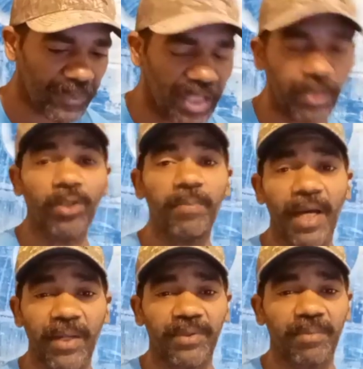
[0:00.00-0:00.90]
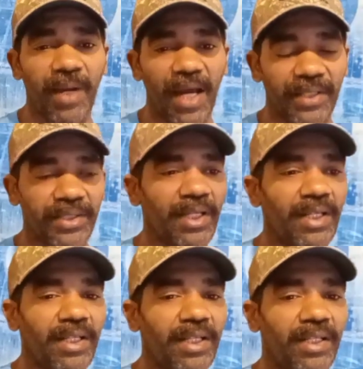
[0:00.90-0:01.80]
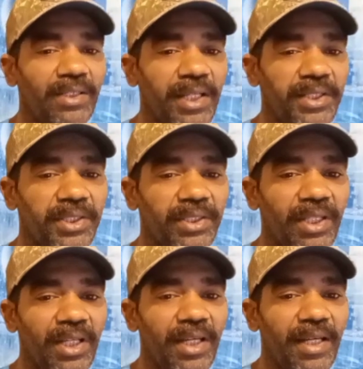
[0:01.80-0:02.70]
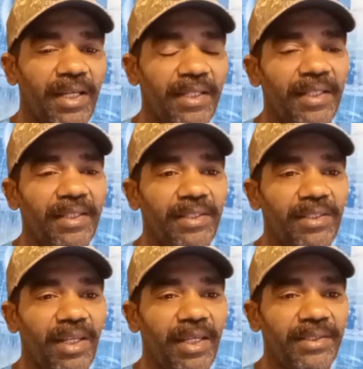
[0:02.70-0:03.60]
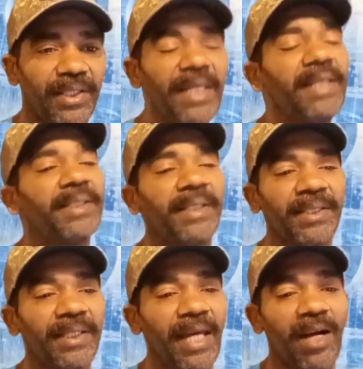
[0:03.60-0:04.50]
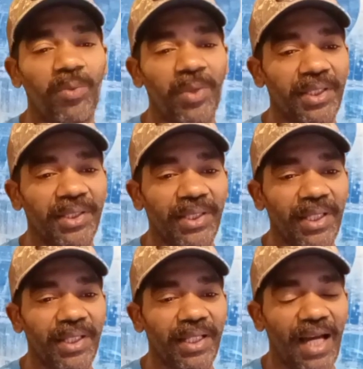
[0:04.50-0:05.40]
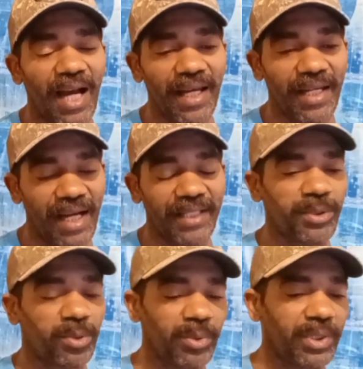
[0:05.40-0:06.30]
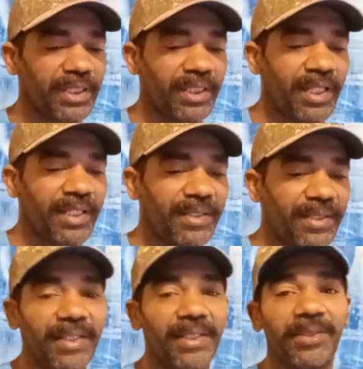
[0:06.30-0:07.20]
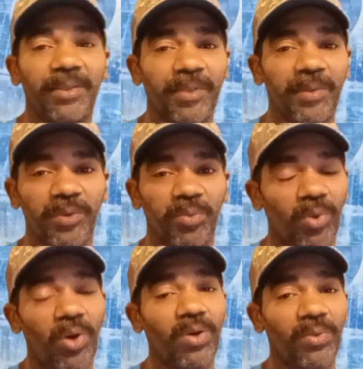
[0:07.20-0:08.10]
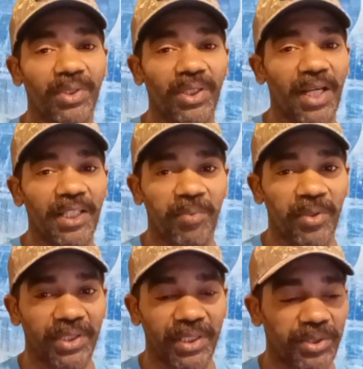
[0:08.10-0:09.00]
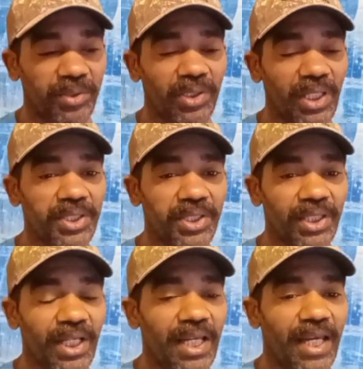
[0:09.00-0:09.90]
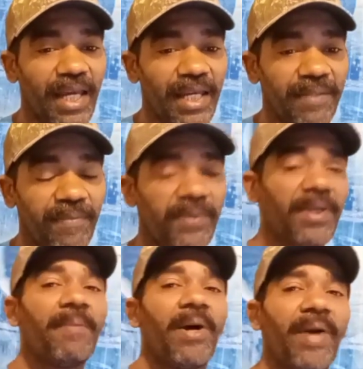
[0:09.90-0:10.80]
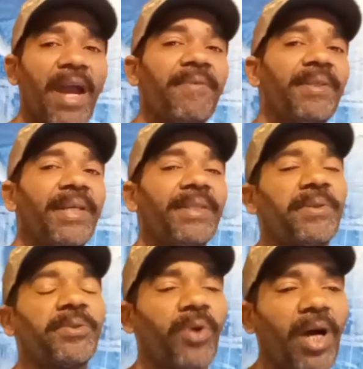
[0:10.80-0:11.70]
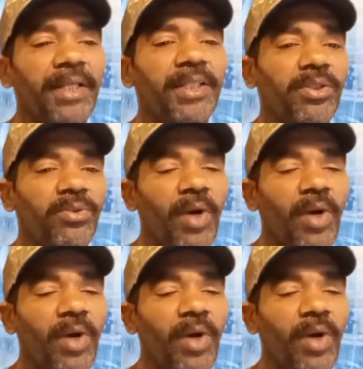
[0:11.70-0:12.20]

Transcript: and you look back on the past election, it, it's easy to see how one could say that I, I truly think that something was wrong with the last presidential election. And if you think about everything they're trying to do